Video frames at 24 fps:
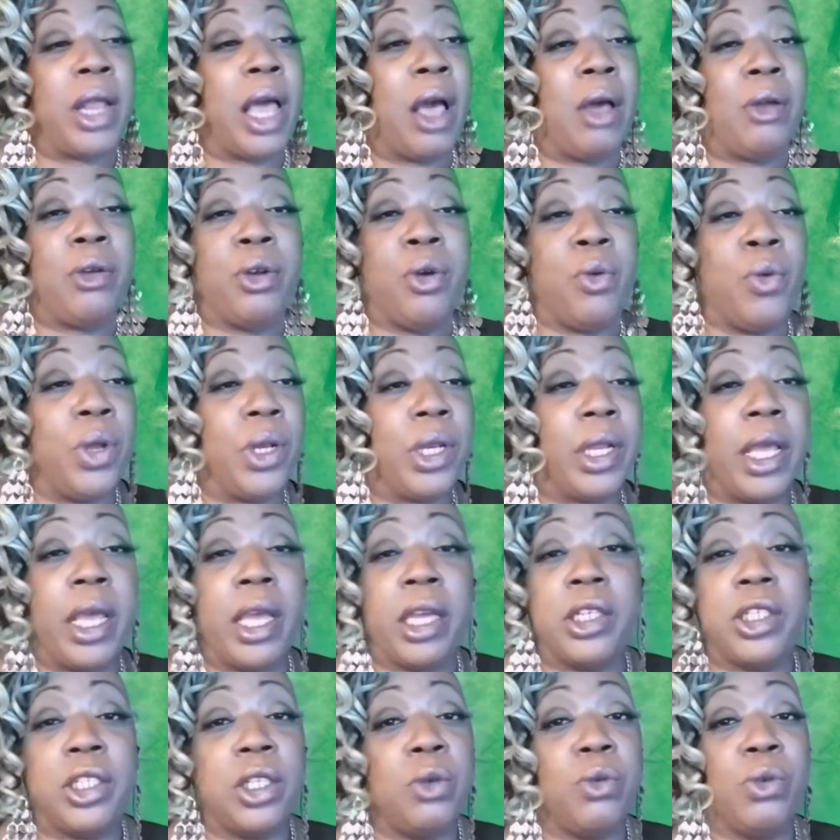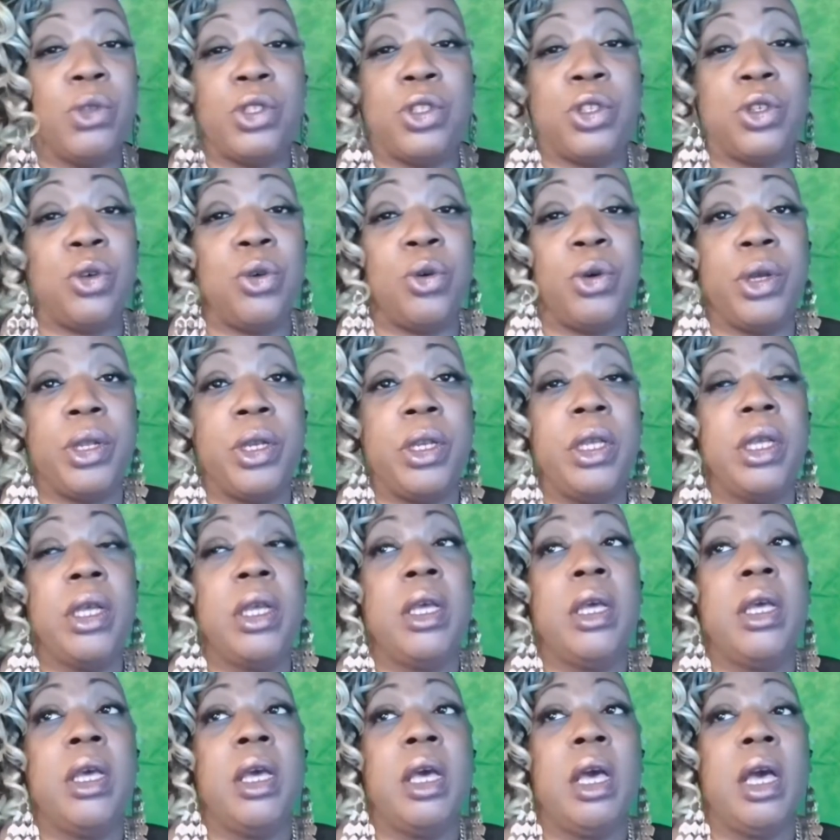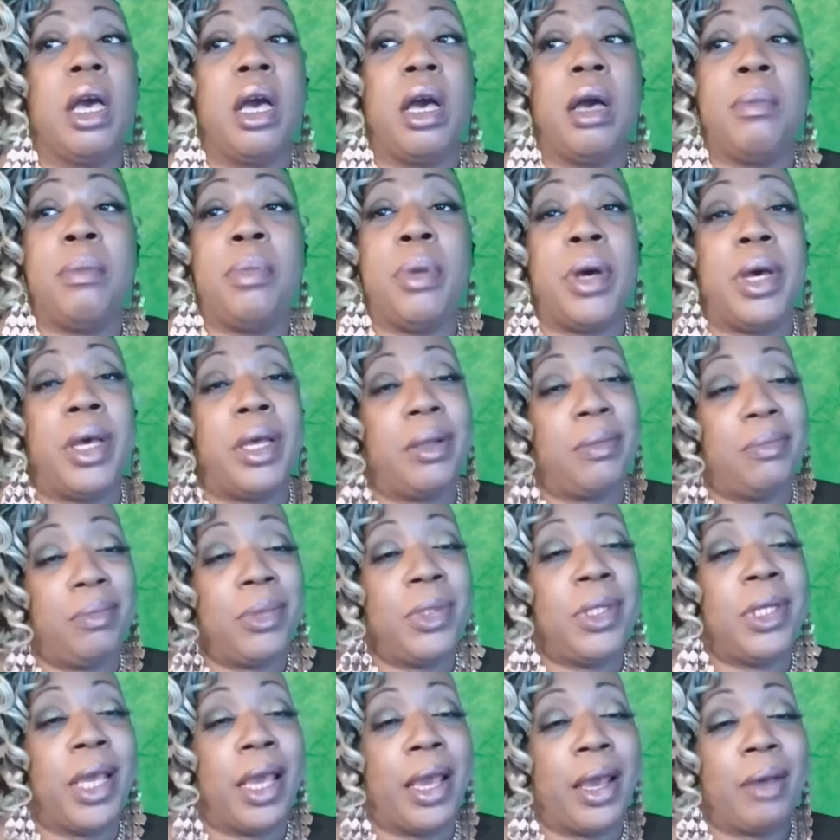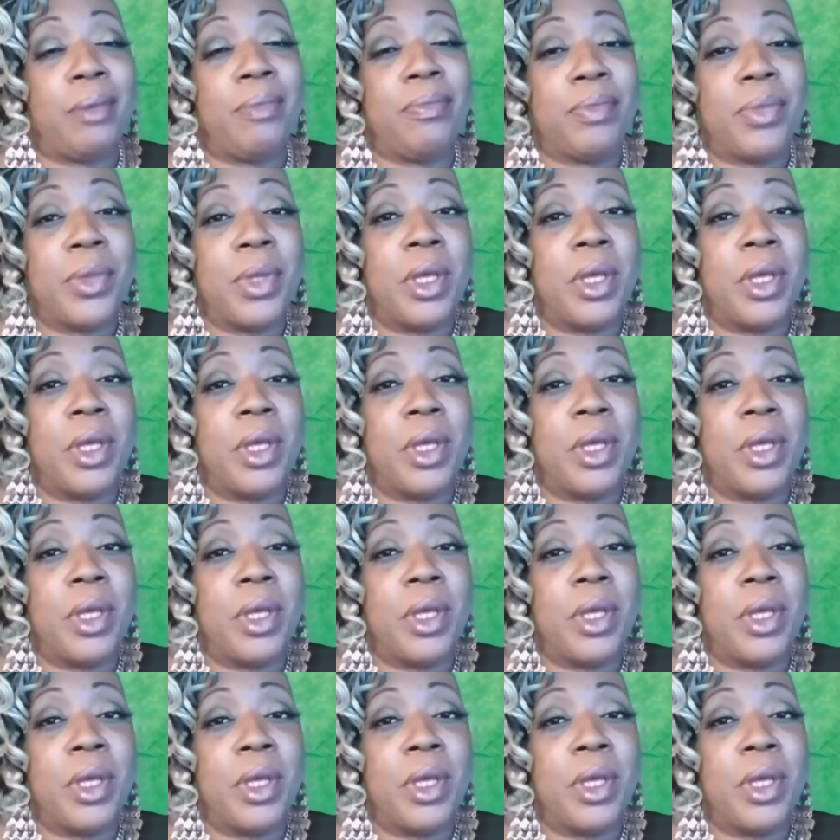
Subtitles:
I don't know what the heck she was doing, but yeah.